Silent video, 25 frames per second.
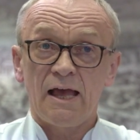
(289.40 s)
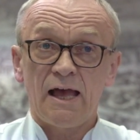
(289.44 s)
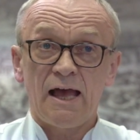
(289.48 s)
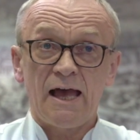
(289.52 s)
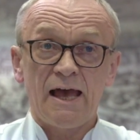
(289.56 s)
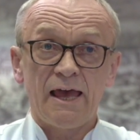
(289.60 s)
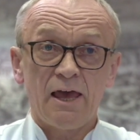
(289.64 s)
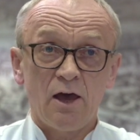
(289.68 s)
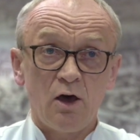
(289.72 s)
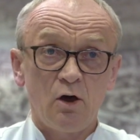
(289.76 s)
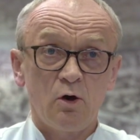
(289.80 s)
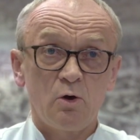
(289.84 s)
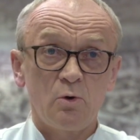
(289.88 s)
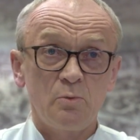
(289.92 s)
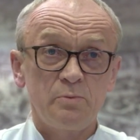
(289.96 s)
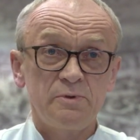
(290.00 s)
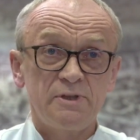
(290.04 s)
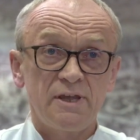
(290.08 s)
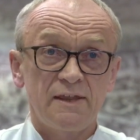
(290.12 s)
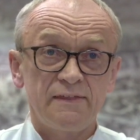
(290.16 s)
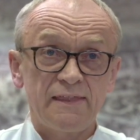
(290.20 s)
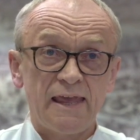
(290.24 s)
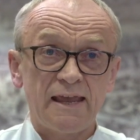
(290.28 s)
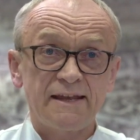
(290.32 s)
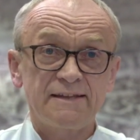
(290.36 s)
I
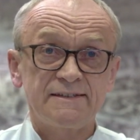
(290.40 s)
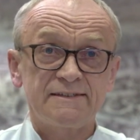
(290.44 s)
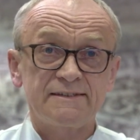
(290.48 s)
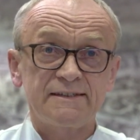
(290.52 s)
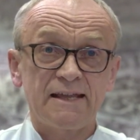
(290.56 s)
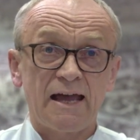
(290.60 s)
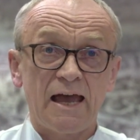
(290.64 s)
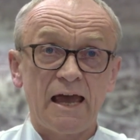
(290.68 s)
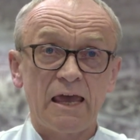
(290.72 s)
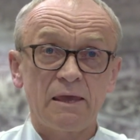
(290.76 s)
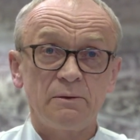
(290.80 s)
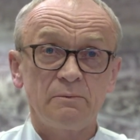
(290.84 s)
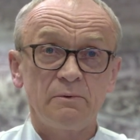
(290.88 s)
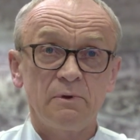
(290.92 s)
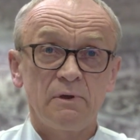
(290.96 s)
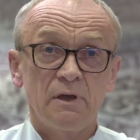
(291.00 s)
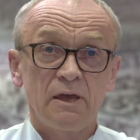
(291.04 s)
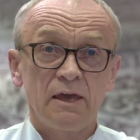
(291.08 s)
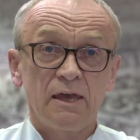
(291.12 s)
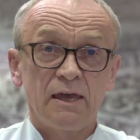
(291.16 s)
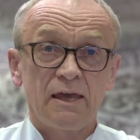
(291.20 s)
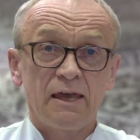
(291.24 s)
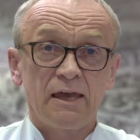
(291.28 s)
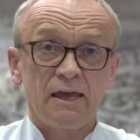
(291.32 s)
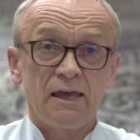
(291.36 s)
hope the next
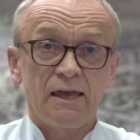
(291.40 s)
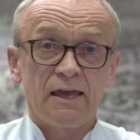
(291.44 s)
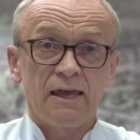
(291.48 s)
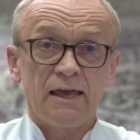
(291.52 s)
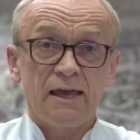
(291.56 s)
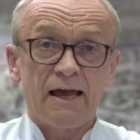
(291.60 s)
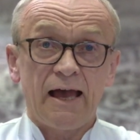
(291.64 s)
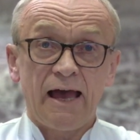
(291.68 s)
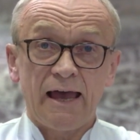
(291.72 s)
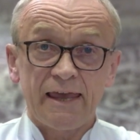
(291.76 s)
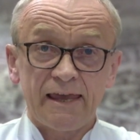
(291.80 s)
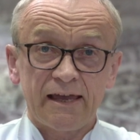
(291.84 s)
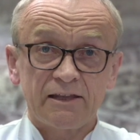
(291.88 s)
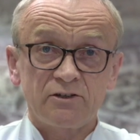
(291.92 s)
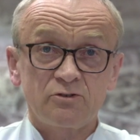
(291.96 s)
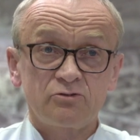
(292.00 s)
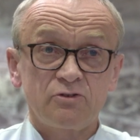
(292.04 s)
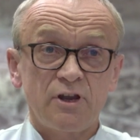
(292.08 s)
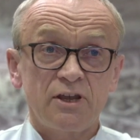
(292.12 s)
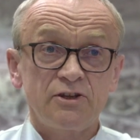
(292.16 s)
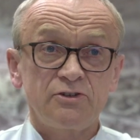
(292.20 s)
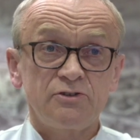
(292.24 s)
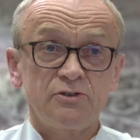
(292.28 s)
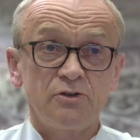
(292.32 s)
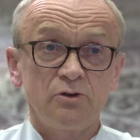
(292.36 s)
time I
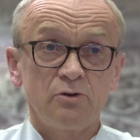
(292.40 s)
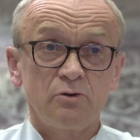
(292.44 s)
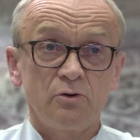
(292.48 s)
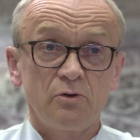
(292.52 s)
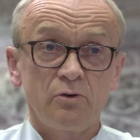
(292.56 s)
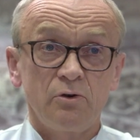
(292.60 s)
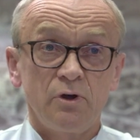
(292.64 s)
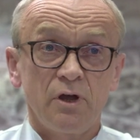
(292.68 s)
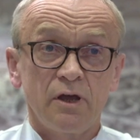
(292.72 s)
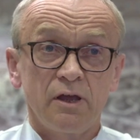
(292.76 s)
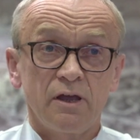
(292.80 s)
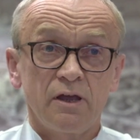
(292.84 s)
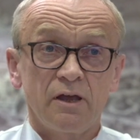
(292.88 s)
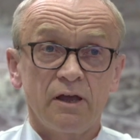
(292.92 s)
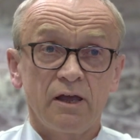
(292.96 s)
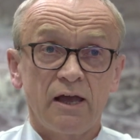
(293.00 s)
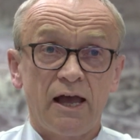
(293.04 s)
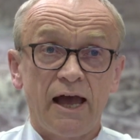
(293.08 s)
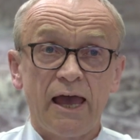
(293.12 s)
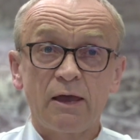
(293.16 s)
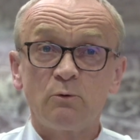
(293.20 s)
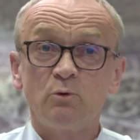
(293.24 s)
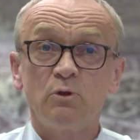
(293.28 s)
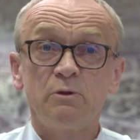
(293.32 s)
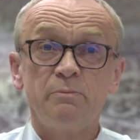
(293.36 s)
address you,
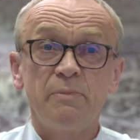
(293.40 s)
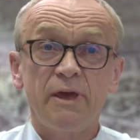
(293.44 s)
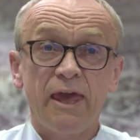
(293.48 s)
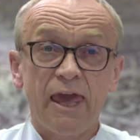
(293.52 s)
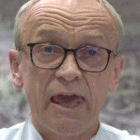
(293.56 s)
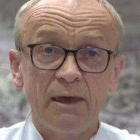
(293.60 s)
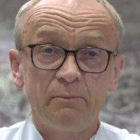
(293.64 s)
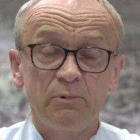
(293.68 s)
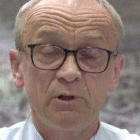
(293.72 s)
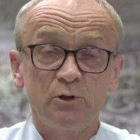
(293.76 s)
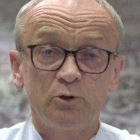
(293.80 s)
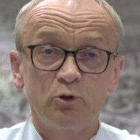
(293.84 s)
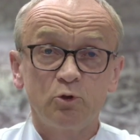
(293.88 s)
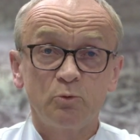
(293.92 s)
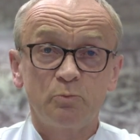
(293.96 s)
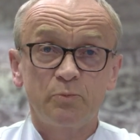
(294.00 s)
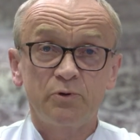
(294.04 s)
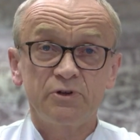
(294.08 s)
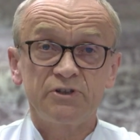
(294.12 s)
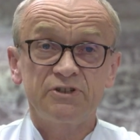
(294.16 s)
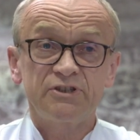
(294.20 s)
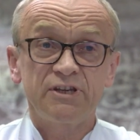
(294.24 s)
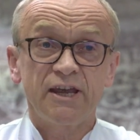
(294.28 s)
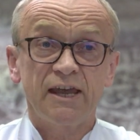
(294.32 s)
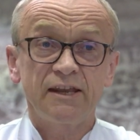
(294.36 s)
I will be able to
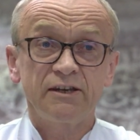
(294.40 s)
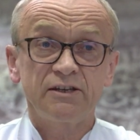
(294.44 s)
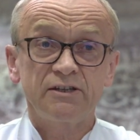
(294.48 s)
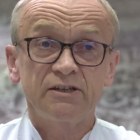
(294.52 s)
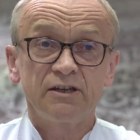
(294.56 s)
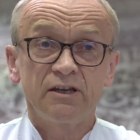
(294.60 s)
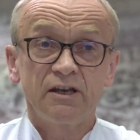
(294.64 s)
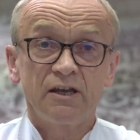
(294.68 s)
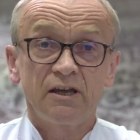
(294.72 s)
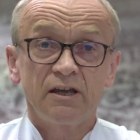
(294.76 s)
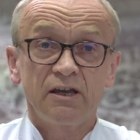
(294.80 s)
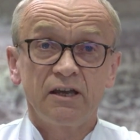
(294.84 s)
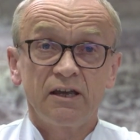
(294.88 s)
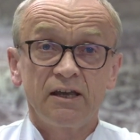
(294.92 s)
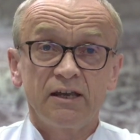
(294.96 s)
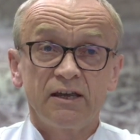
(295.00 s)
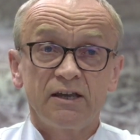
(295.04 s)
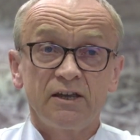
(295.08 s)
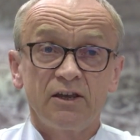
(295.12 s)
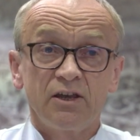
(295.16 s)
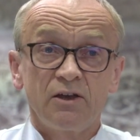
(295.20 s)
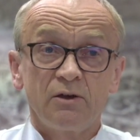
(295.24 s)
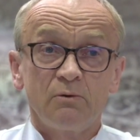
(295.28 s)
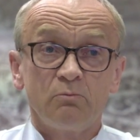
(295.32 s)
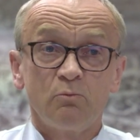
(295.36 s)
present
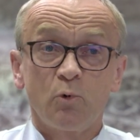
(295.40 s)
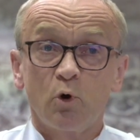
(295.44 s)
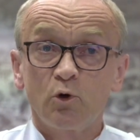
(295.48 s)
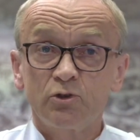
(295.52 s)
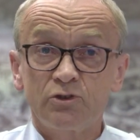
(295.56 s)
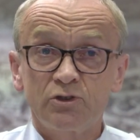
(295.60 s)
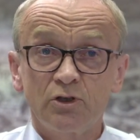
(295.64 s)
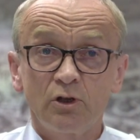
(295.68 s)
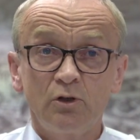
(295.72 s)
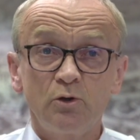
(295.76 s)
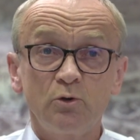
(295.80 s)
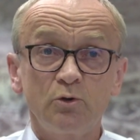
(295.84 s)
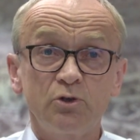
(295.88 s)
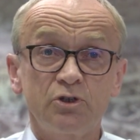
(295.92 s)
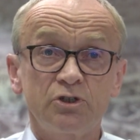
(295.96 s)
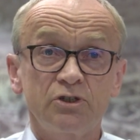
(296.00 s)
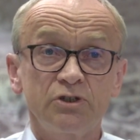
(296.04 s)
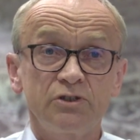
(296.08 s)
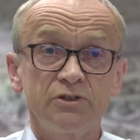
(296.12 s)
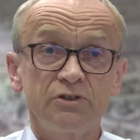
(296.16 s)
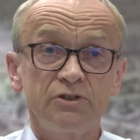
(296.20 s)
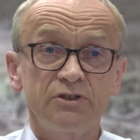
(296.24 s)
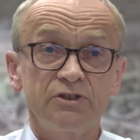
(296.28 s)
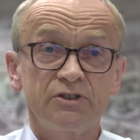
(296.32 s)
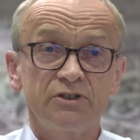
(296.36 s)
more
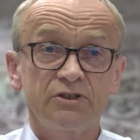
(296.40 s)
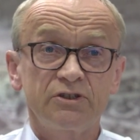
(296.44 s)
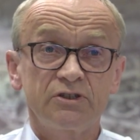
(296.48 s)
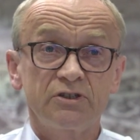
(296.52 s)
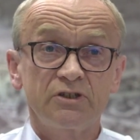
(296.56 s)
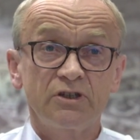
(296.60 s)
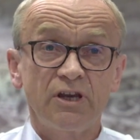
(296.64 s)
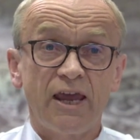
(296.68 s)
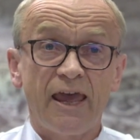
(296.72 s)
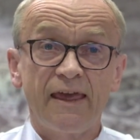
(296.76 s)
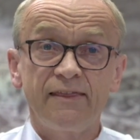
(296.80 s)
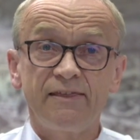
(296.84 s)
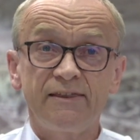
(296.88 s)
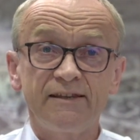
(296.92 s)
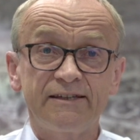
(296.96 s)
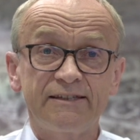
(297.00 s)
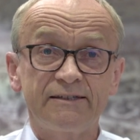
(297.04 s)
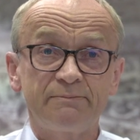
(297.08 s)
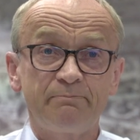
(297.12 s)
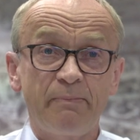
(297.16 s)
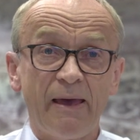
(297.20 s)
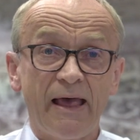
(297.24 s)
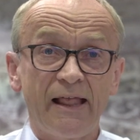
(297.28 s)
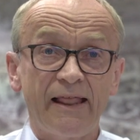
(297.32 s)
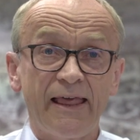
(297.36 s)
solutions and
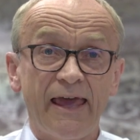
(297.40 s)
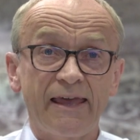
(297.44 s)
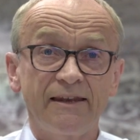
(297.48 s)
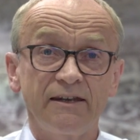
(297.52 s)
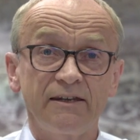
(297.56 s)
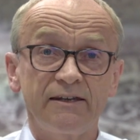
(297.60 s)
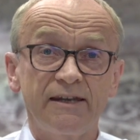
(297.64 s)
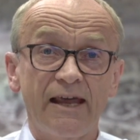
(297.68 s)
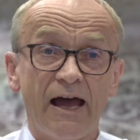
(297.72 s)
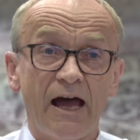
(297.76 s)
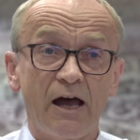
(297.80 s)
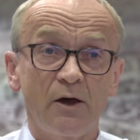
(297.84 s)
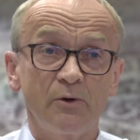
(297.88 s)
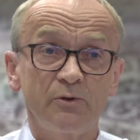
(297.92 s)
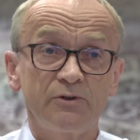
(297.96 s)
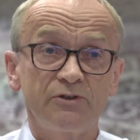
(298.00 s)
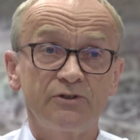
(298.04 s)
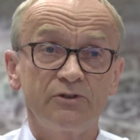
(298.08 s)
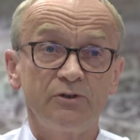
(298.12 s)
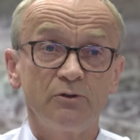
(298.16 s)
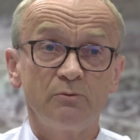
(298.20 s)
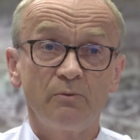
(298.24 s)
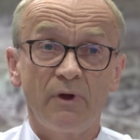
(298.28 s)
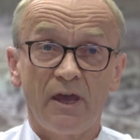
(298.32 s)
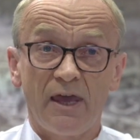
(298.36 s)
dispel any
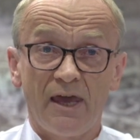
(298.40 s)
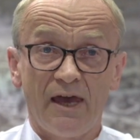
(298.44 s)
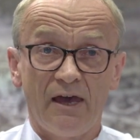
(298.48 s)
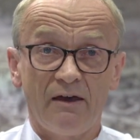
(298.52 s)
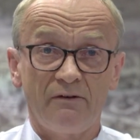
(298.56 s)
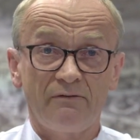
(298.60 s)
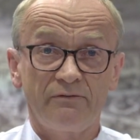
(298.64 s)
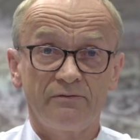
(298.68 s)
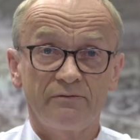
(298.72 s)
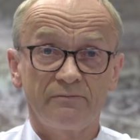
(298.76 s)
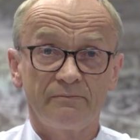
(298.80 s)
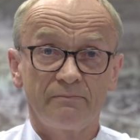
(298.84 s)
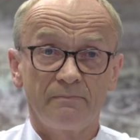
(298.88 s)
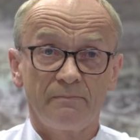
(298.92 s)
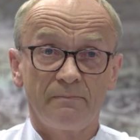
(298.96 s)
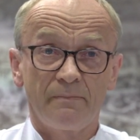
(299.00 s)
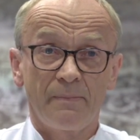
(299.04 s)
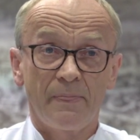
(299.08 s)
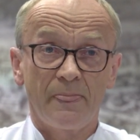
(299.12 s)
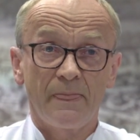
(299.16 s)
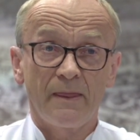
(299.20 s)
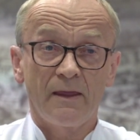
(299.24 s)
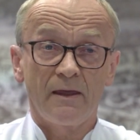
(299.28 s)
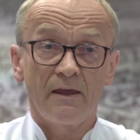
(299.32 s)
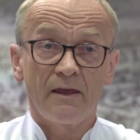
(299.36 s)
doubts you may have.
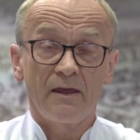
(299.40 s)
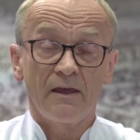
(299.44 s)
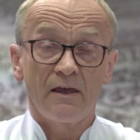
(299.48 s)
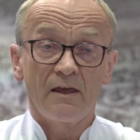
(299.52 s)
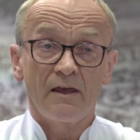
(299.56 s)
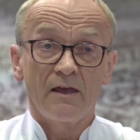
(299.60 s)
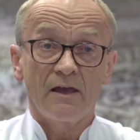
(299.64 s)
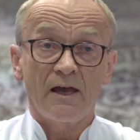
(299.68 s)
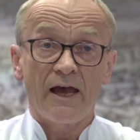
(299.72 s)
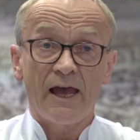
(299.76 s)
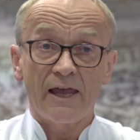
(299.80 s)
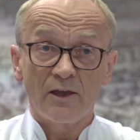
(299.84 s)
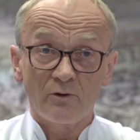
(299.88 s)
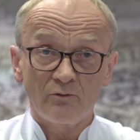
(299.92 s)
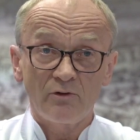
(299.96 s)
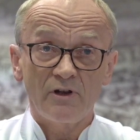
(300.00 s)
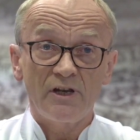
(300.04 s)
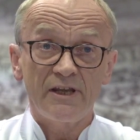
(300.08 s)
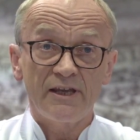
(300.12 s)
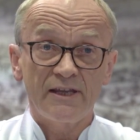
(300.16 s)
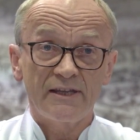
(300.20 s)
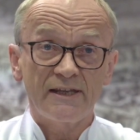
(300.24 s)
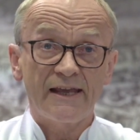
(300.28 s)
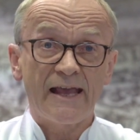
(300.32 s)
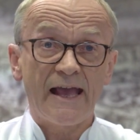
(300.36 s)
I
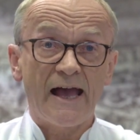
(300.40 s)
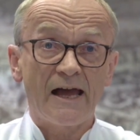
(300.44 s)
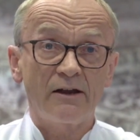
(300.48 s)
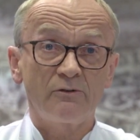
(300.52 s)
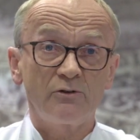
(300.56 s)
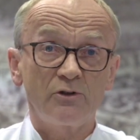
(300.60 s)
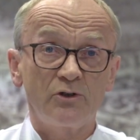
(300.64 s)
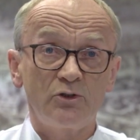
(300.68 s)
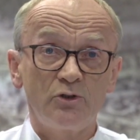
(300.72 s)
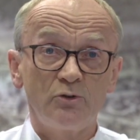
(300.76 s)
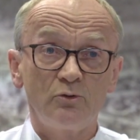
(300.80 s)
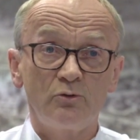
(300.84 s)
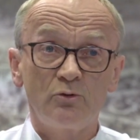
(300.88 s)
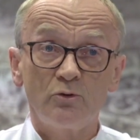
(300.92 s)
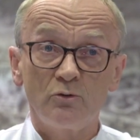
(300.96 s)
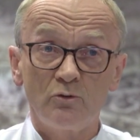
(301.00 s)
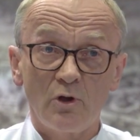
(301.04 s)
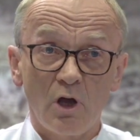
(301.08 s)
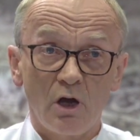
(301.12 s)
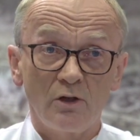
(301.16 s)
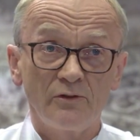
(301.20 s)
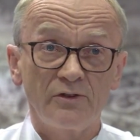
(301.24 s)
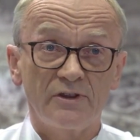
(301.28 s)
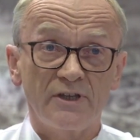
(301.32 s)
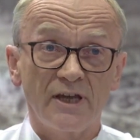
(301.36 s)
really encourage you to
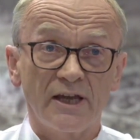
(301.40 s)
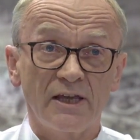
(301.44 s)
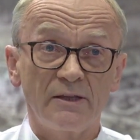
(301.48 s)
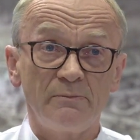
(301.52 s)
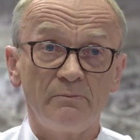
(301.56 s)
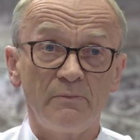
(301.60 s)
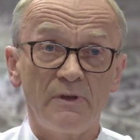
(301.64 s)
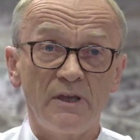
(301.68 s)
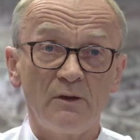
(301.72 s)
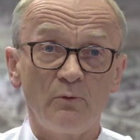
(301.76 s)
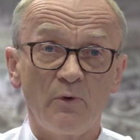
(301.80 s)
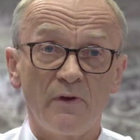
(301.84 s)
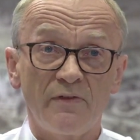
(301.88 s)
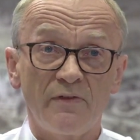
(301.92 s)
contact me